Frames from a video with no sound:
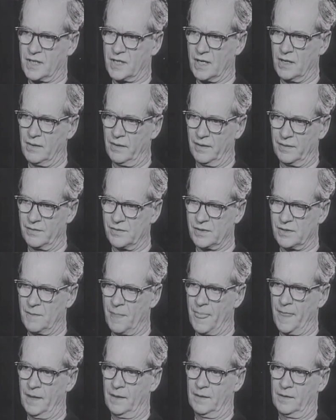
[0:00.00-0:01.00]
occurrence
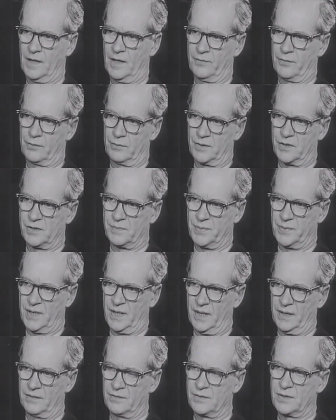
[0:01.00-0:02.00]
of a
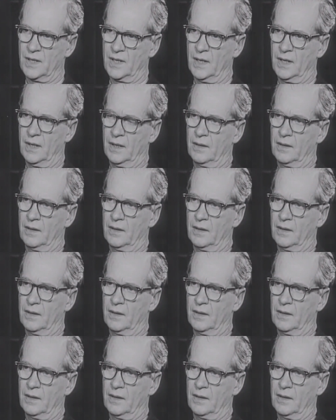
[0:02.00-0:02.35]
response.